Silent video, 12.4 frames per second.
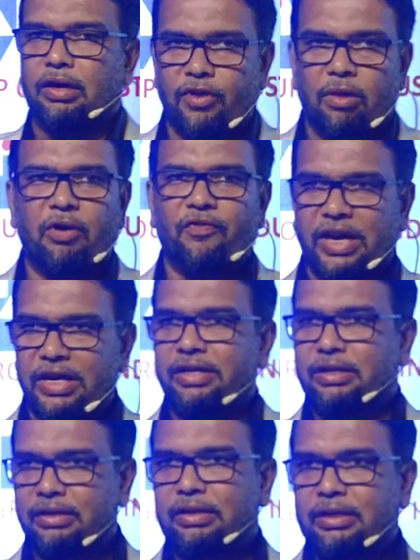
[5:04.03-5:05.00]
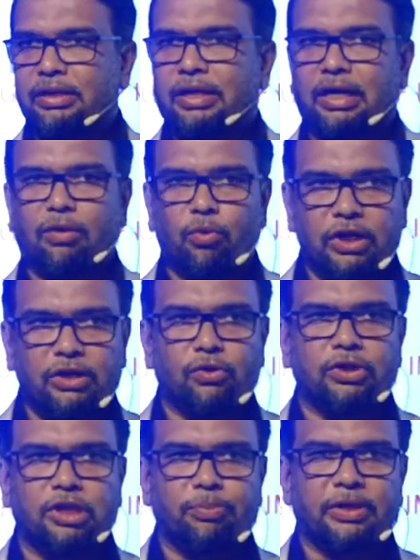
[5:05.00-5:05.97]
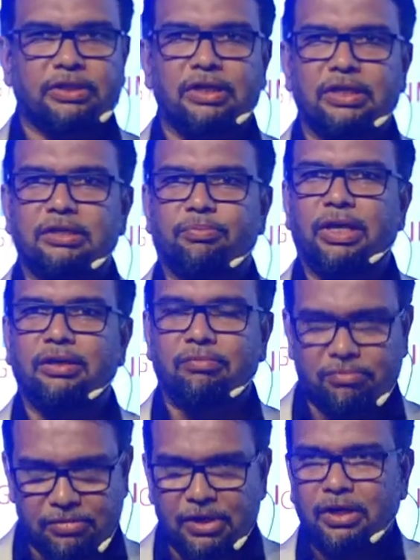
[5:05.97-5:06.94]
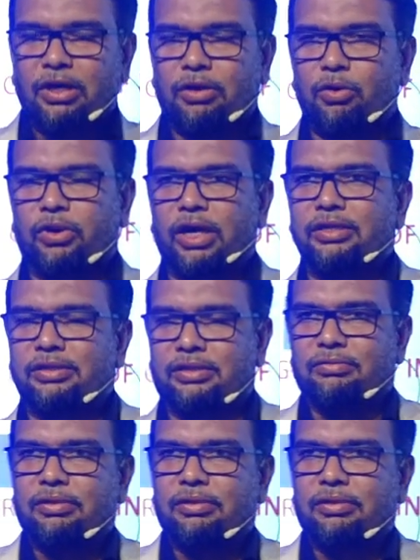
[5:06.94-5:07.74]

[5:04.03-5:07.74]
form of heat, and only 20% is being utilized